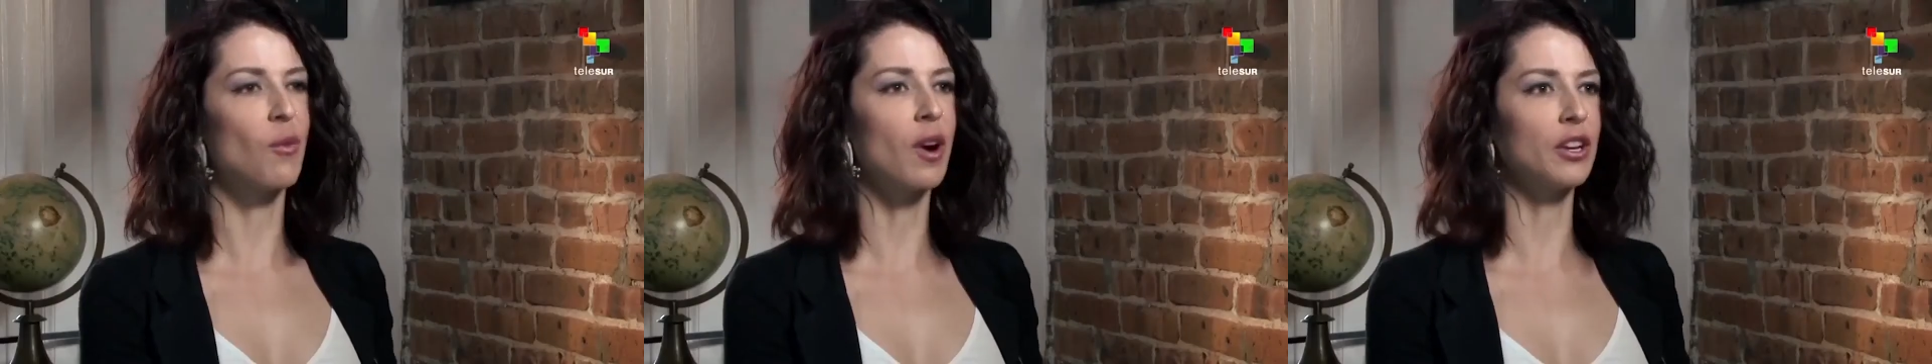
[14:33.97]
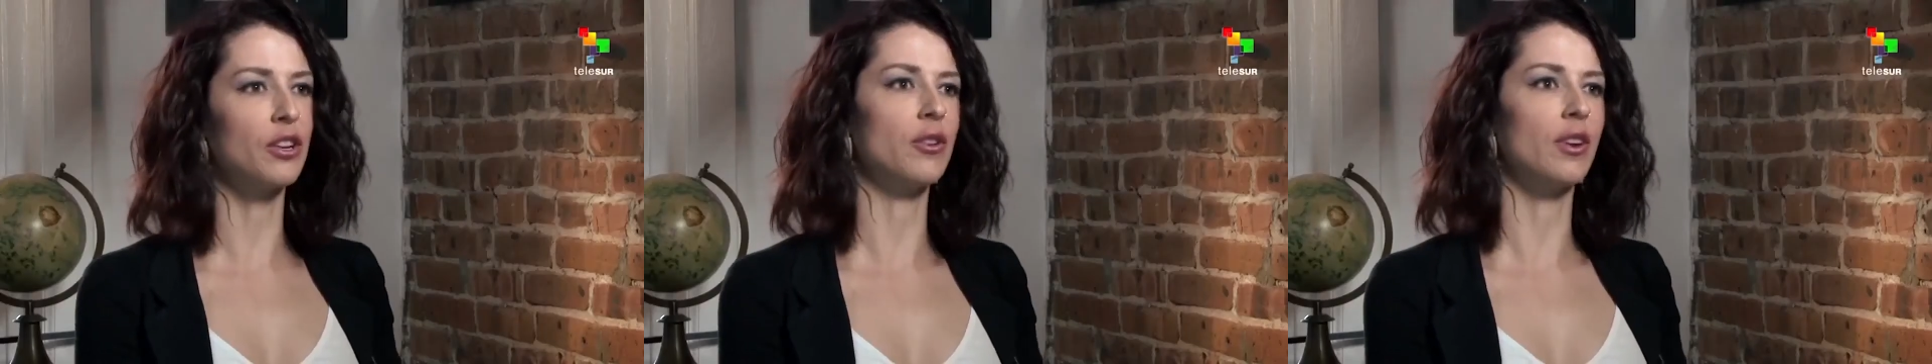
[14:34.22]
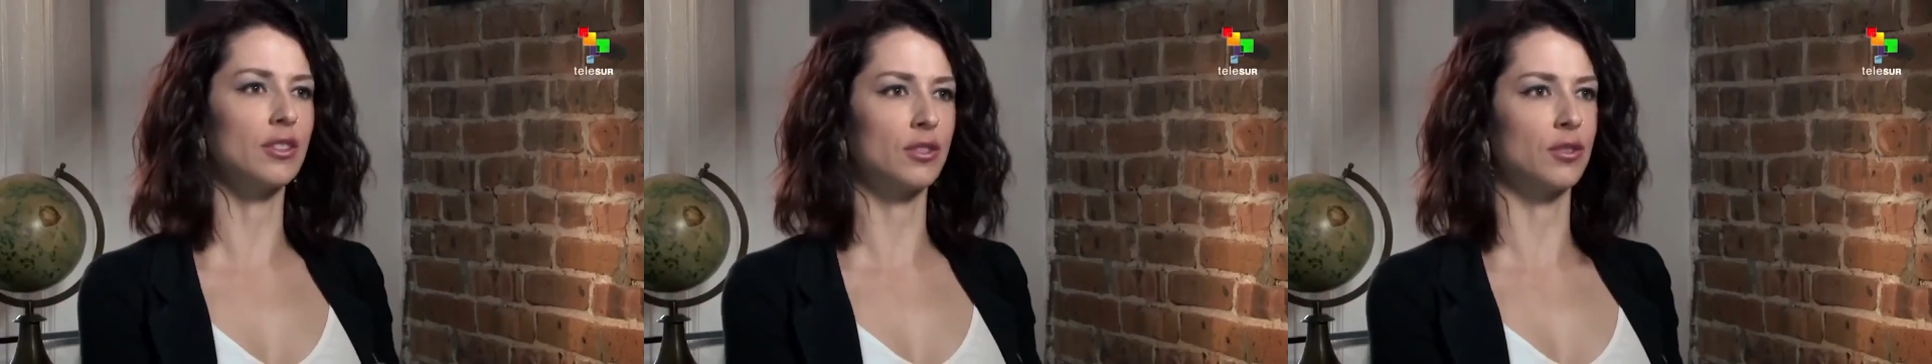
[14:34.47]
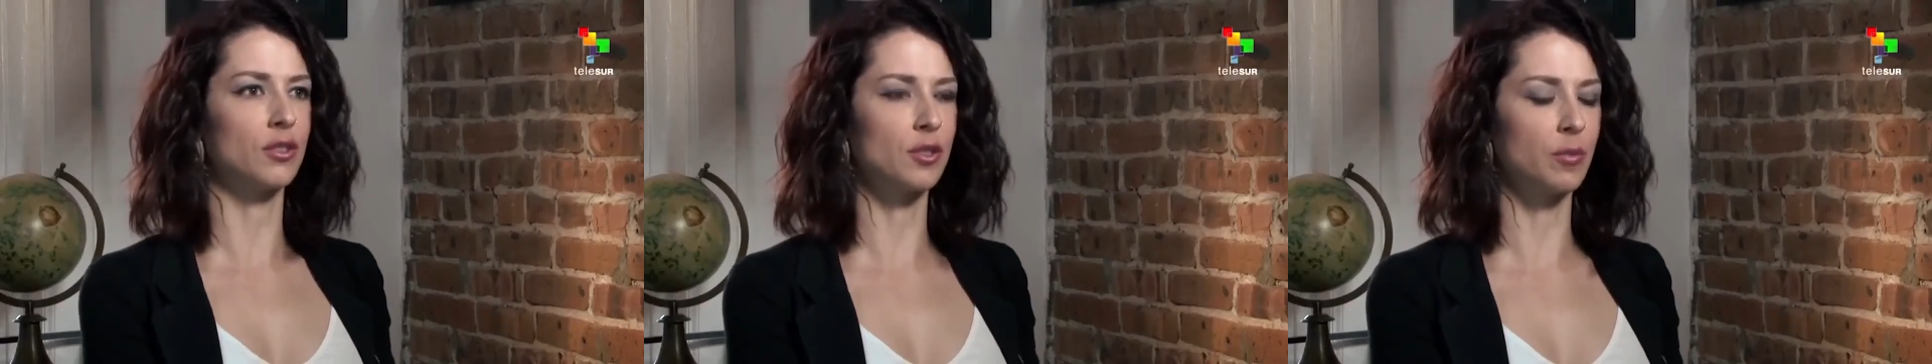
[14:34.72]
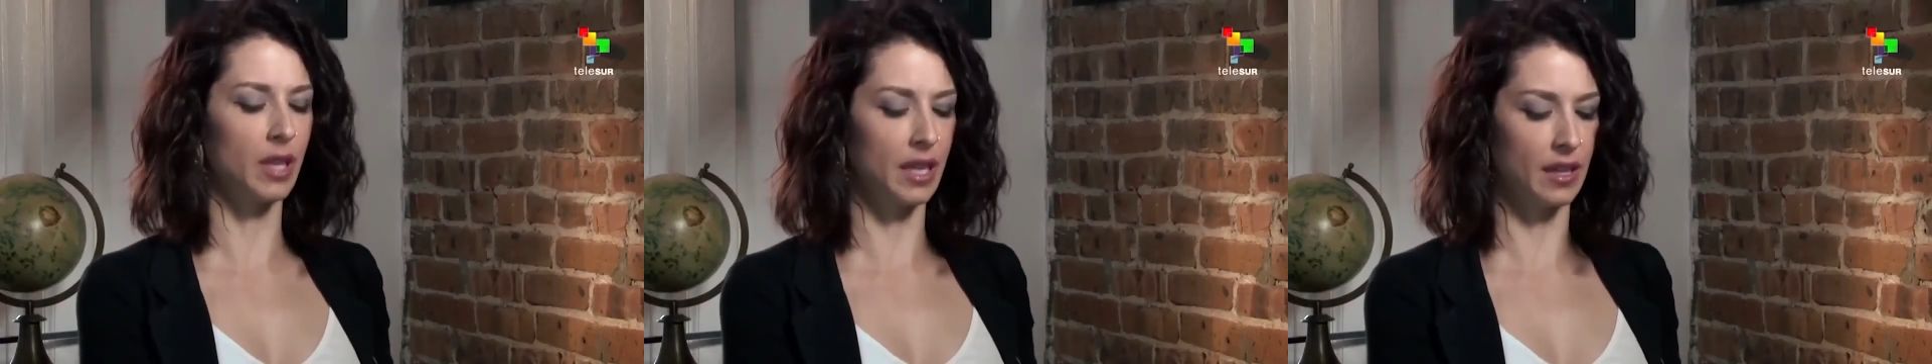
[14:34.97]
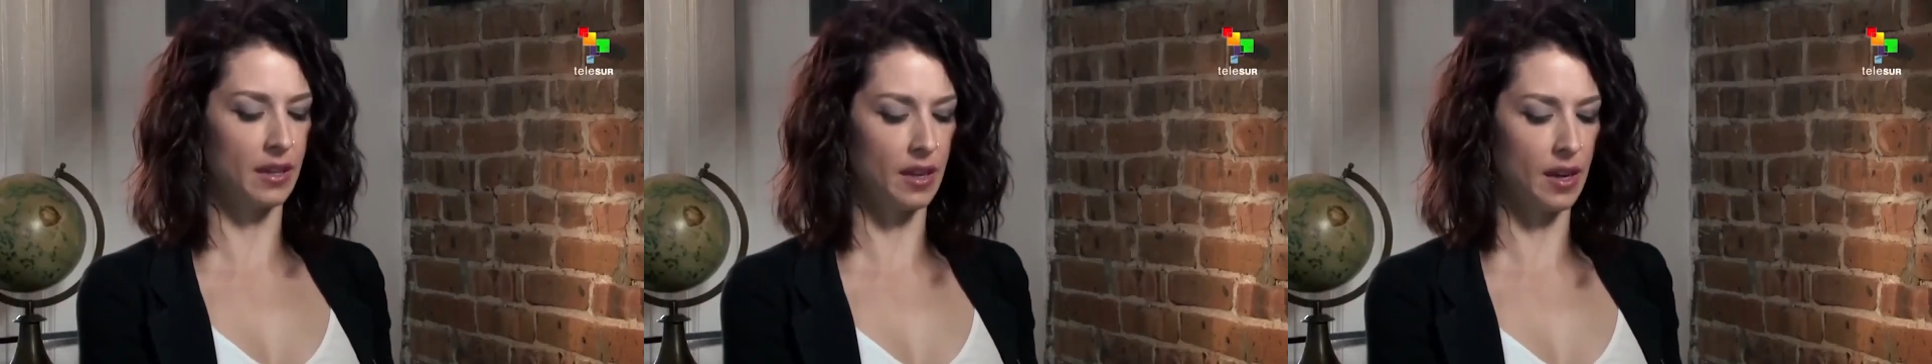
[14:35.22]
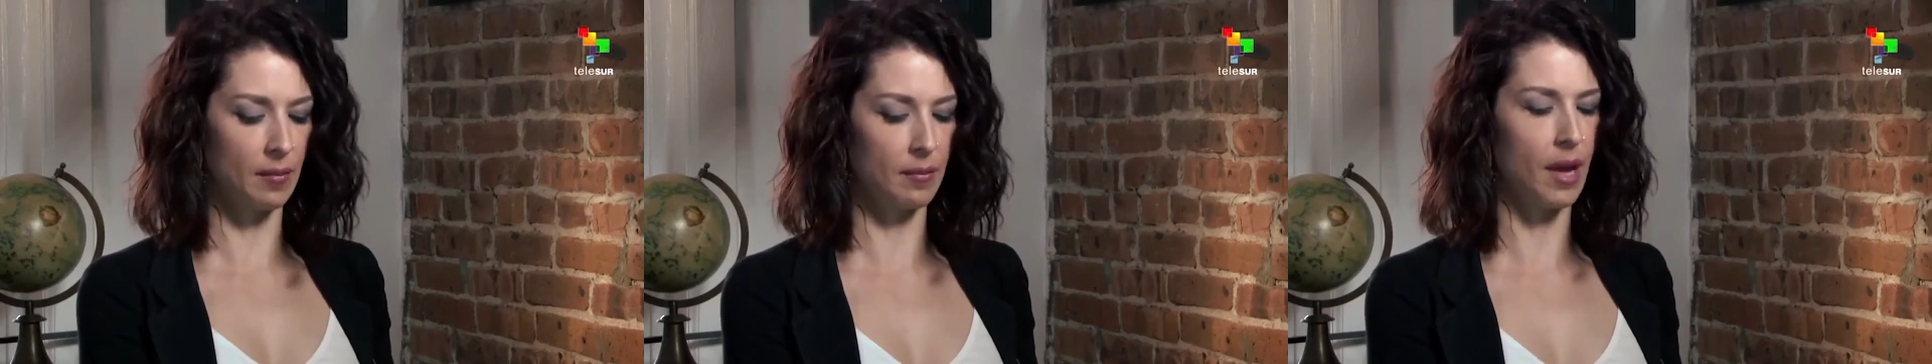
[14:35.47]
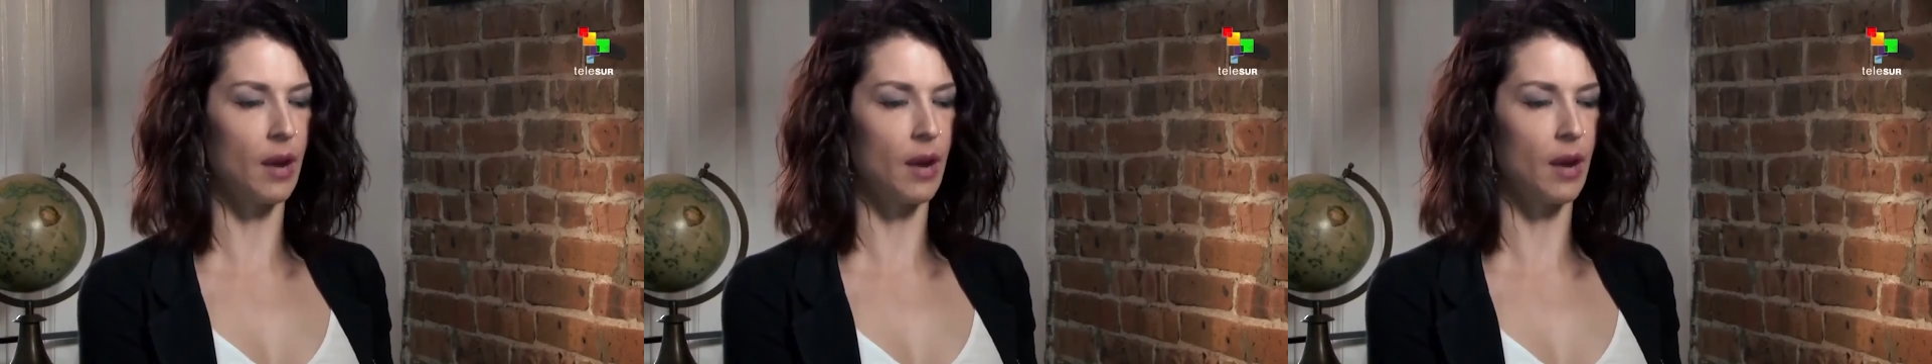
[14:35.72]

I wanted you to also explain um,